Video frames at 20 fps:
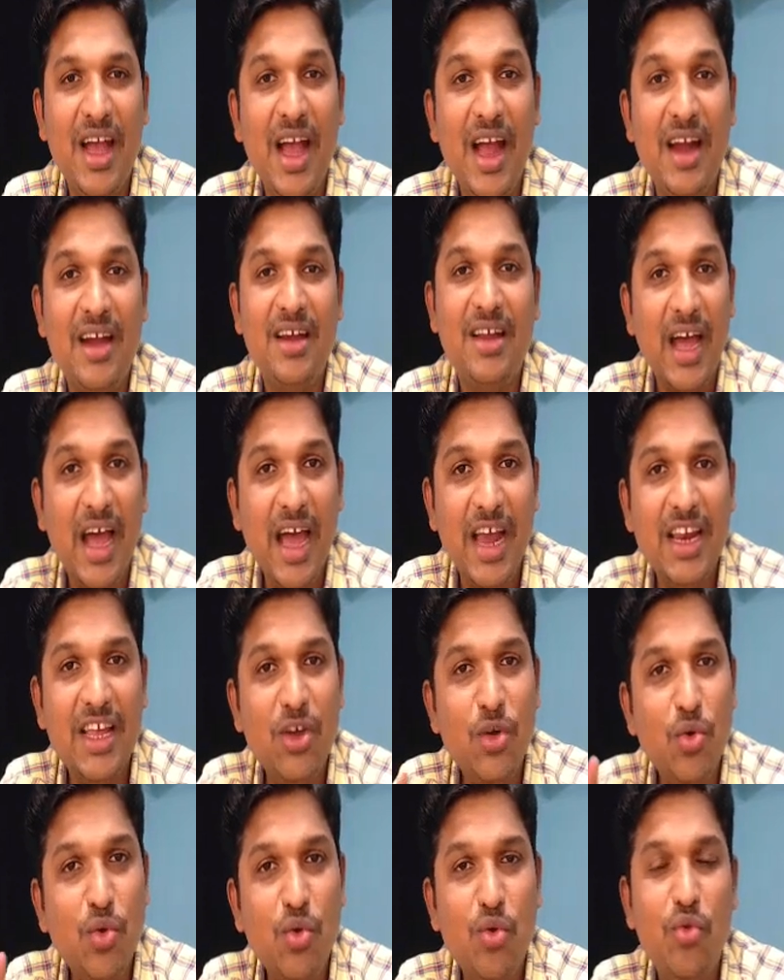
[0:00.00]
And I'll
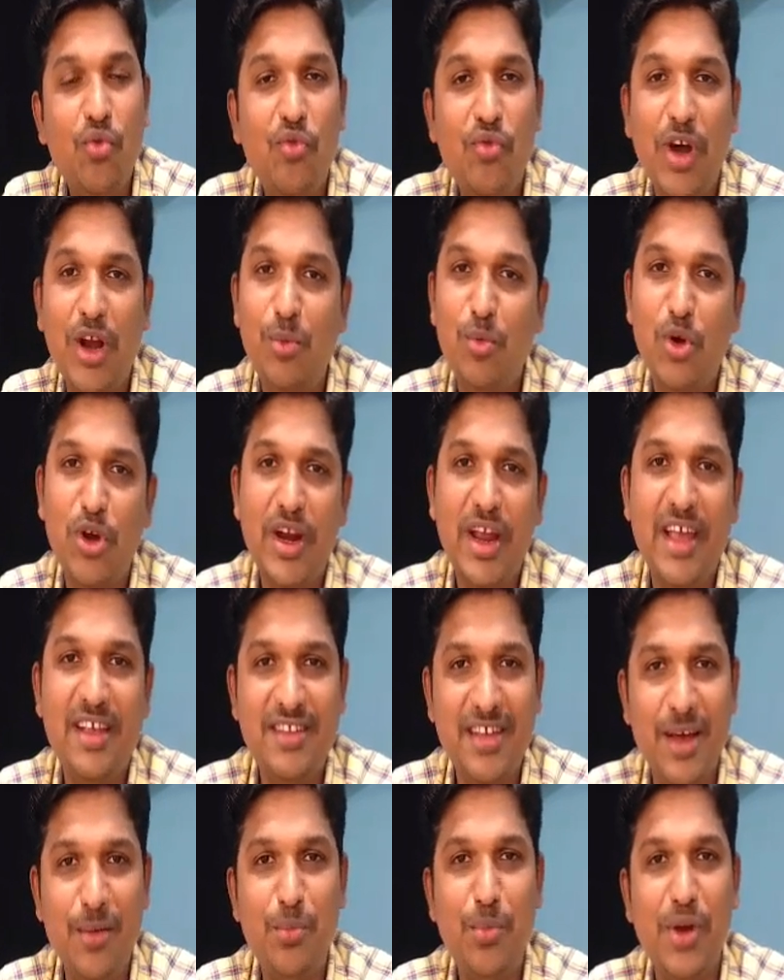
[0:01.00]
give one more
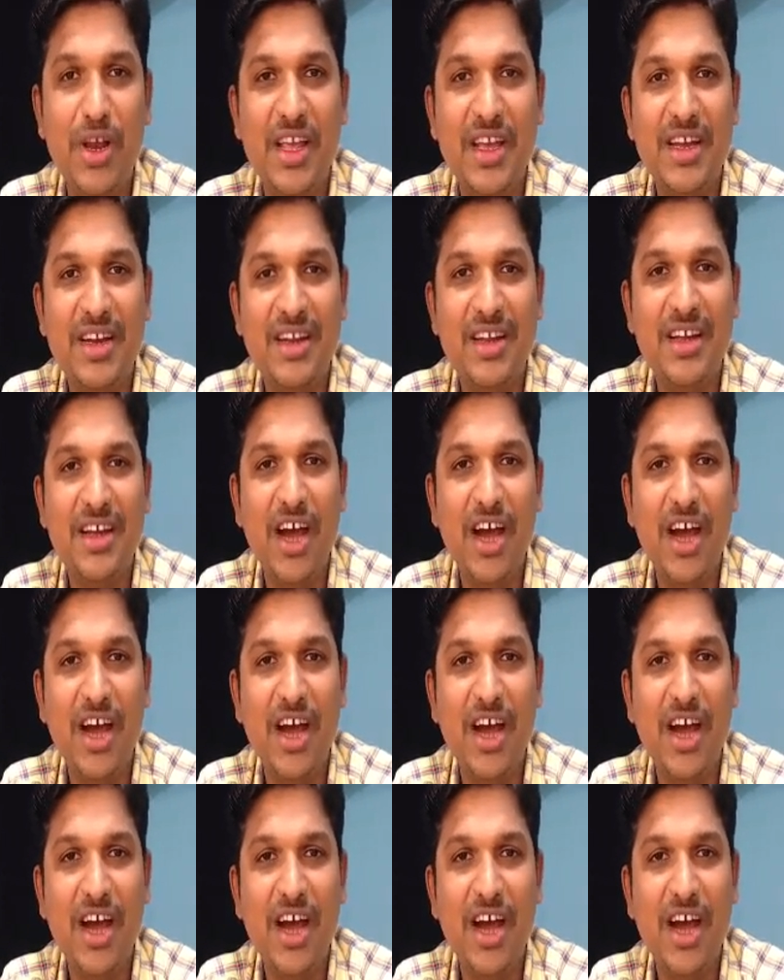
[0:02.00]
example here.